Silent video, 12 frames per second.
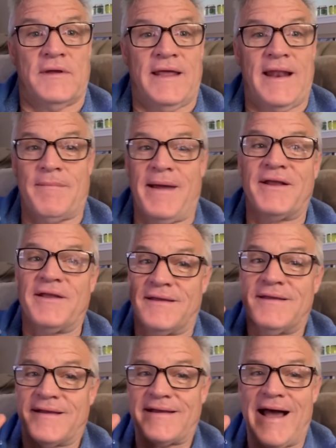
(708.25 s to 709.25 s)
And I'm like,
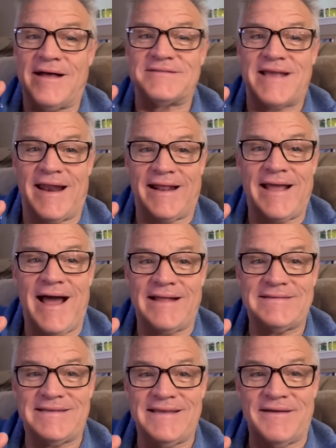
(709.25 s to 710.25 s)
Kyle's got a
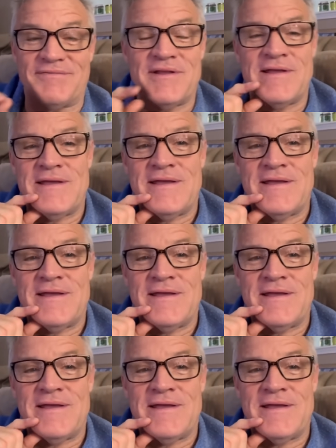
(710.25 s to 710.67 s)
God's gift.